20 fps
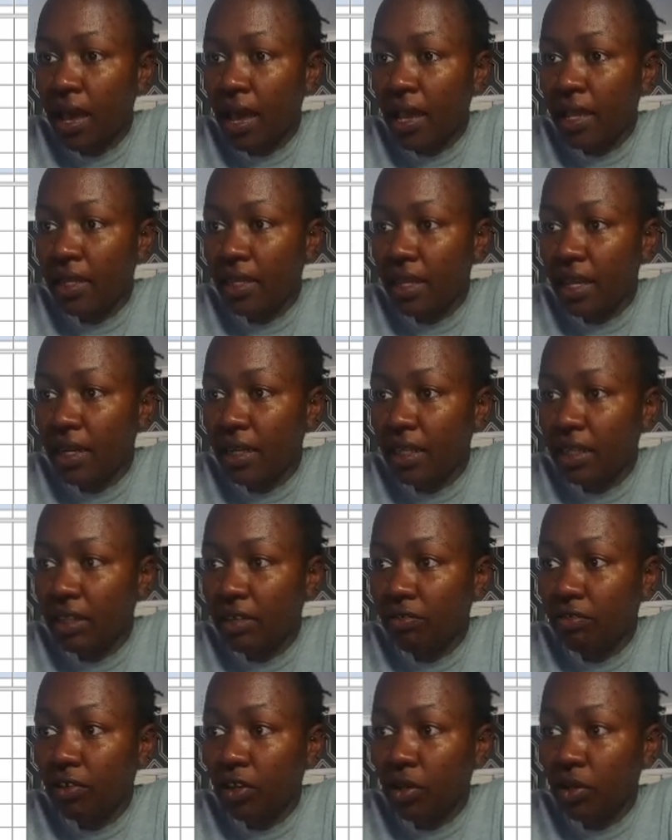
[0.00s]
And then in
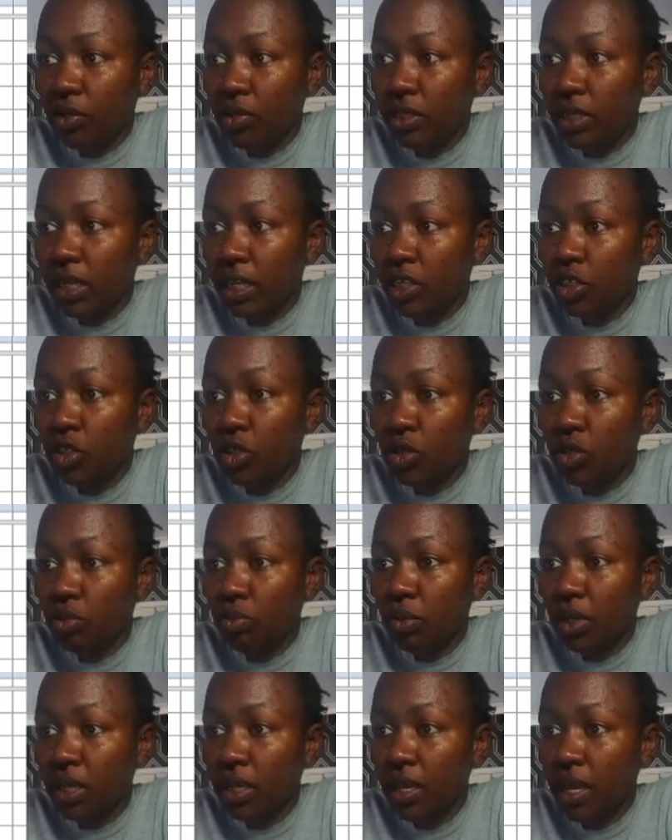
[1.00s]
the future, it shows
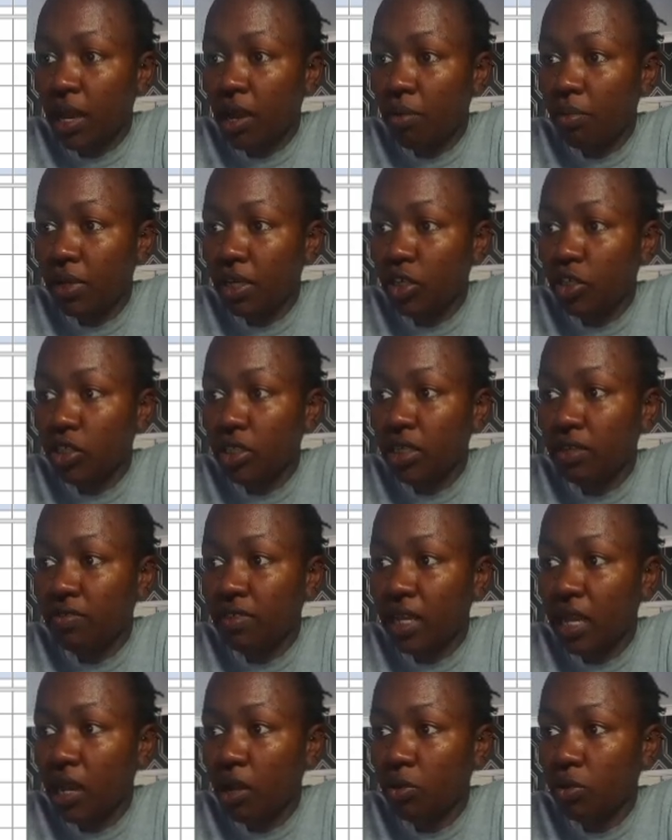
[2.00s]
me how many
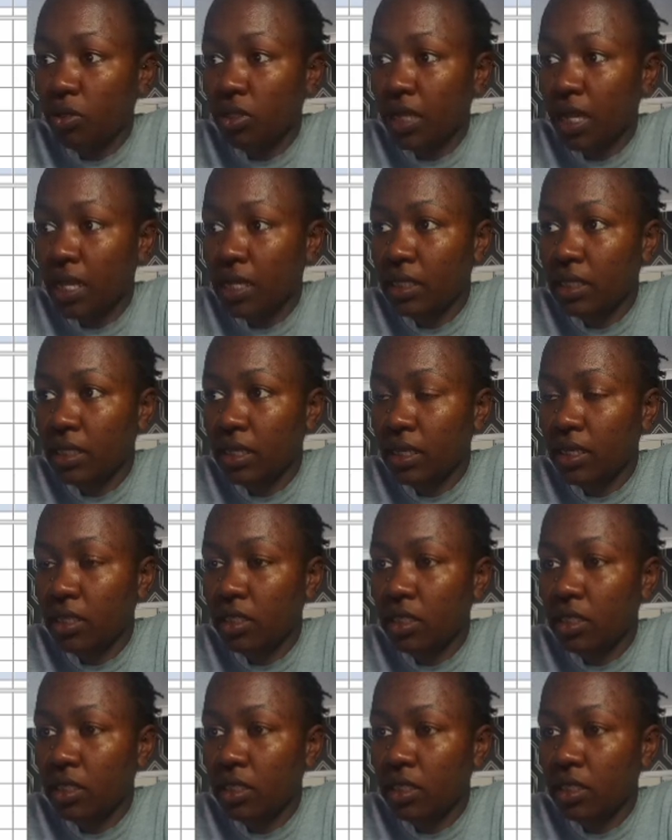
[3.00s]
shifts are outstanding.